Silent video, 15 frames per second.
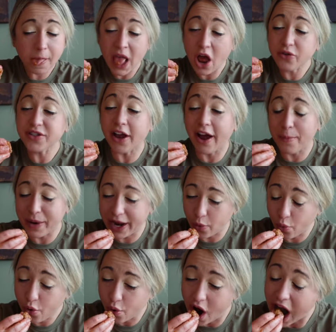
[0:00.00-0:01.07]
That was a hot bite.
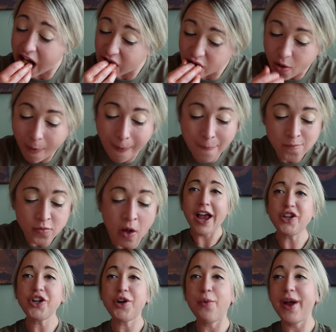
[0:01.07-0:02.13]
Ooh. I
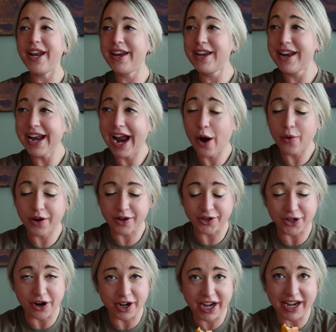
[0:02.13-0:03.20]
should have waited an hour to
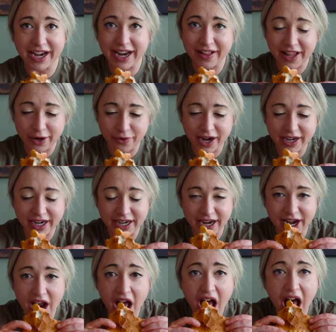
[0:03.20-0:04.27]
start eating it like Randy
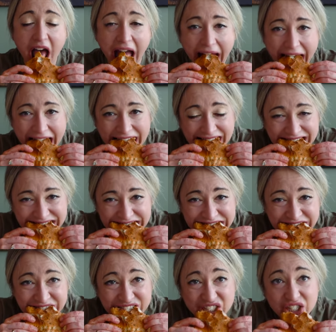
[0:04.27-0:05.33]
did, huh?
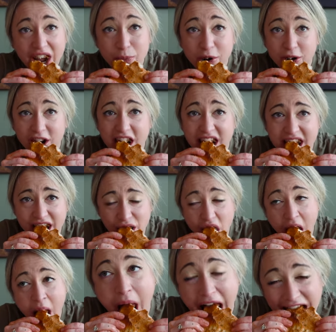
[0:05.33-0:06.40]
I'm crying.
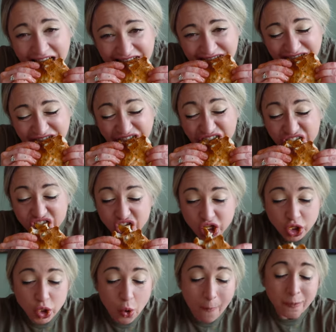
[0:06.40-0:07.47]
Ah,
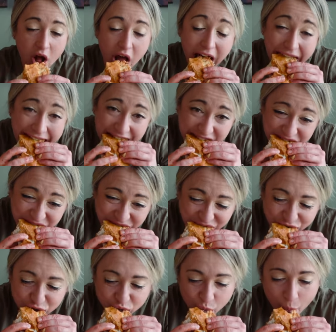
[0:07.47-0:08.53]
cue the sad music.
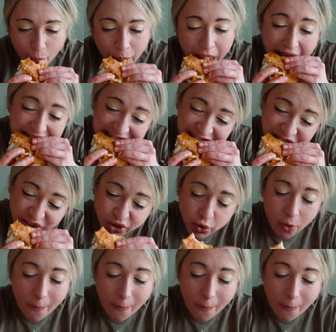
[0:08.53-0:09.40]
Look at those eyes.